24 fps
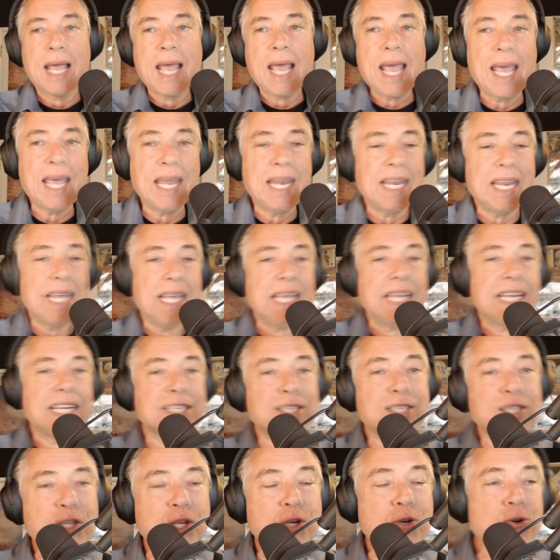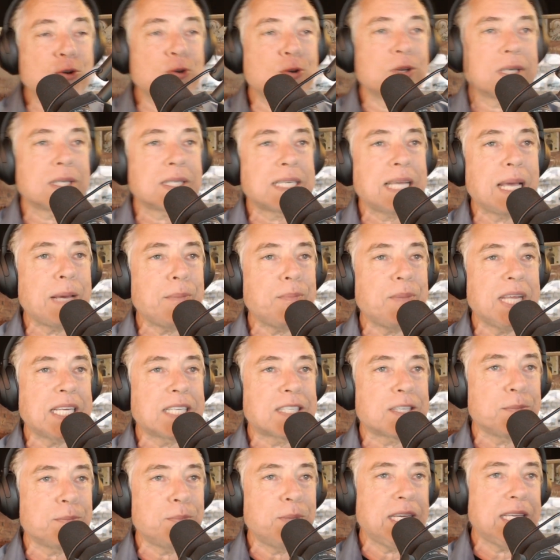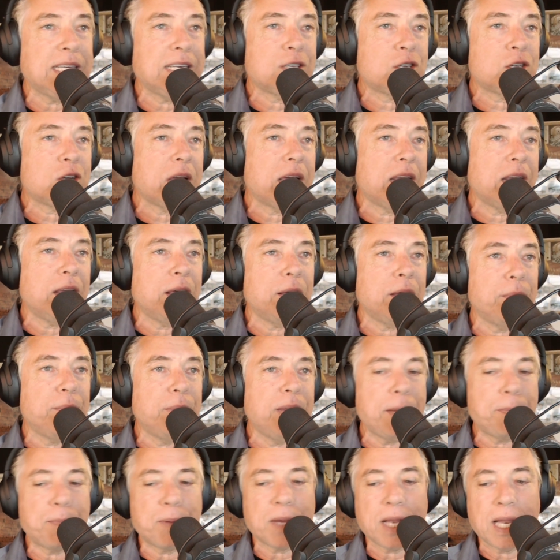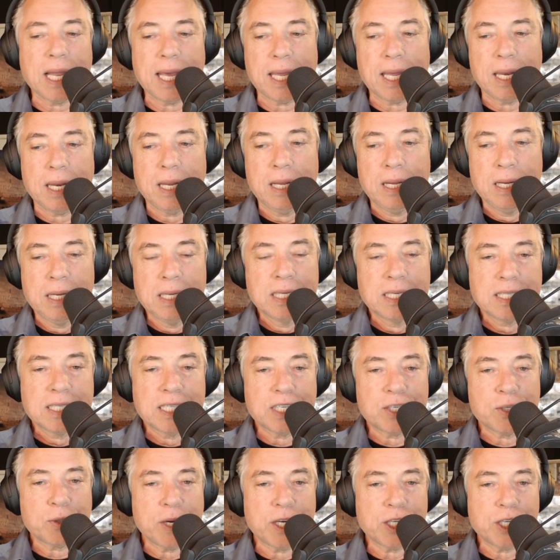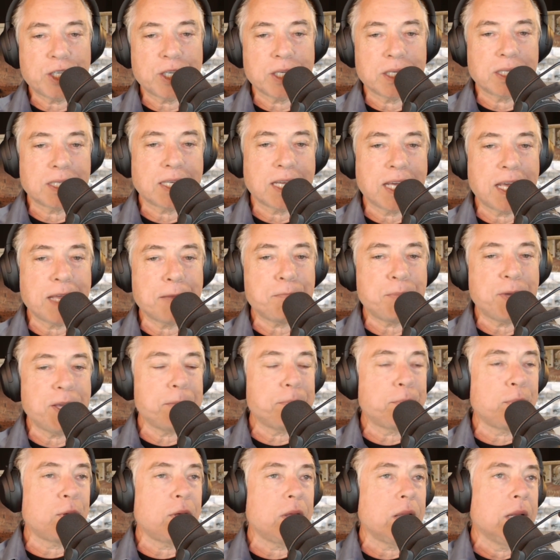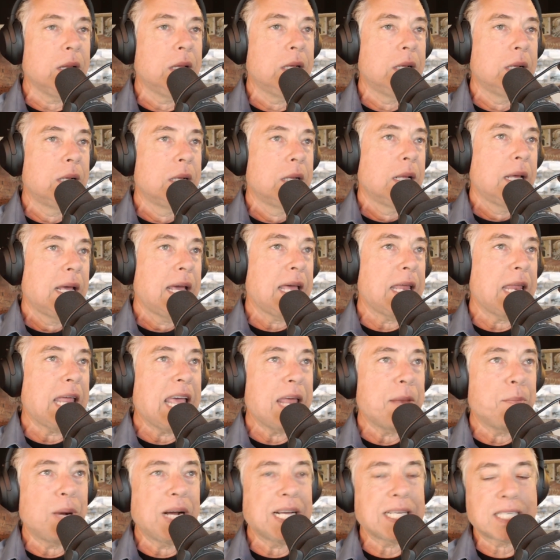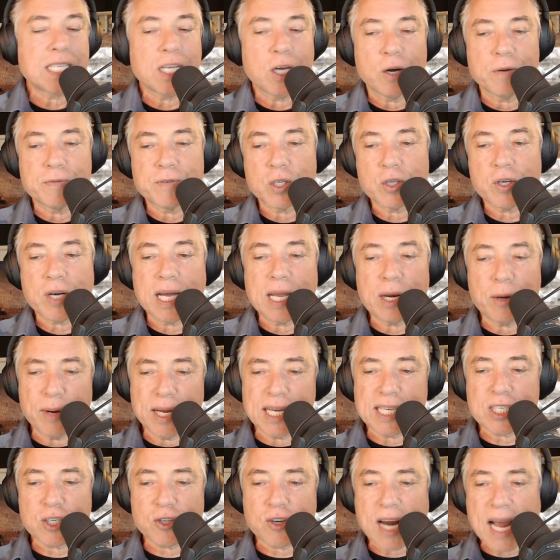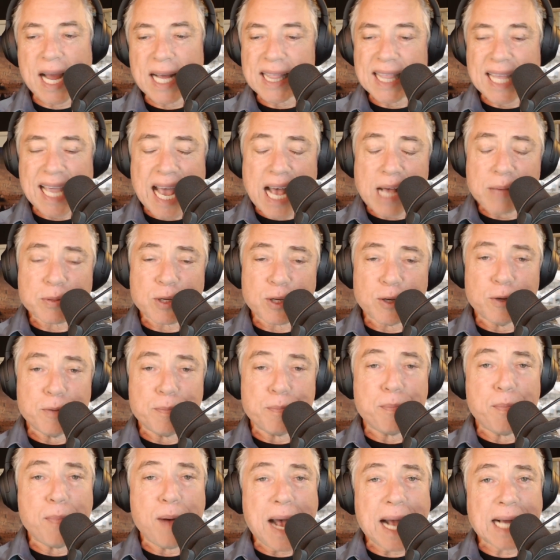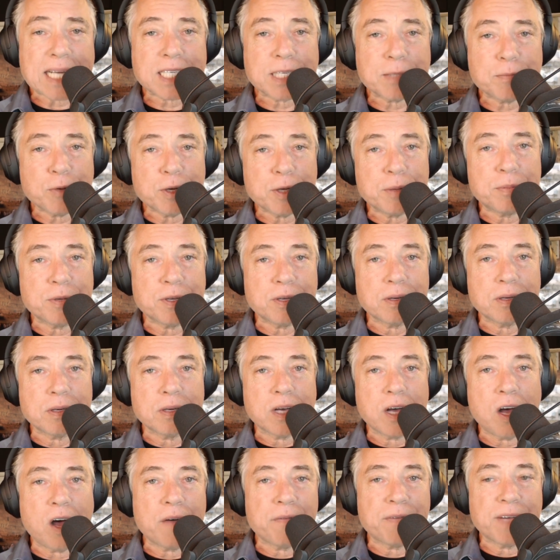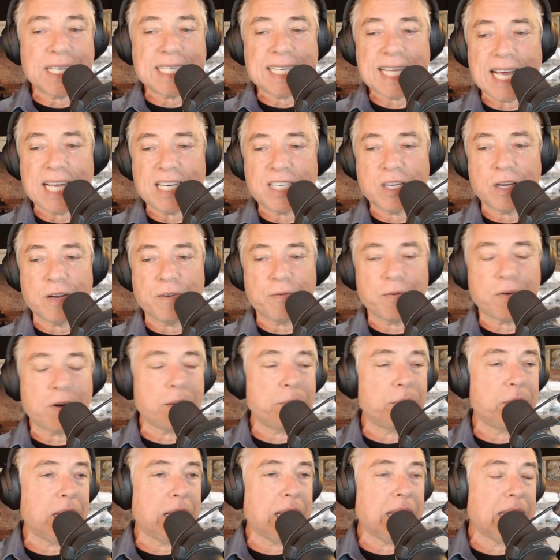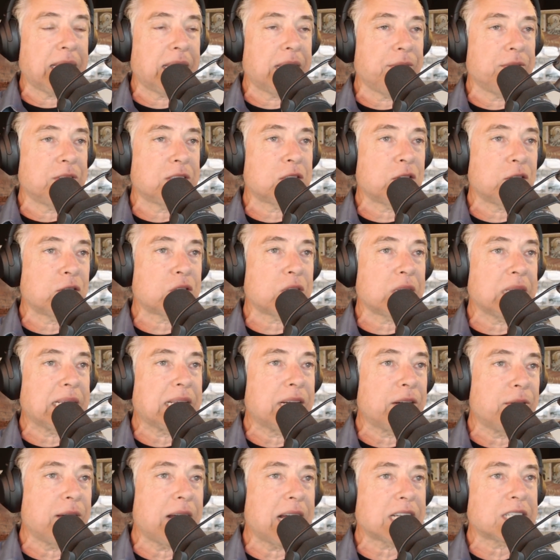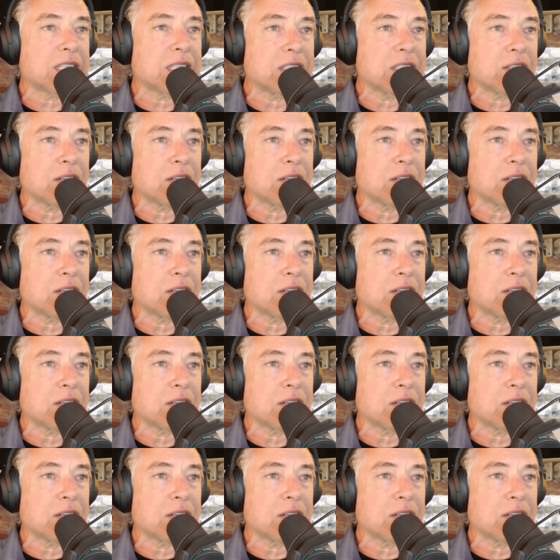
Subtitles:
And it is so tempting to me to try to manipulate situations and people and myself to try to extract the absolute maximum of attention from a given social interaction.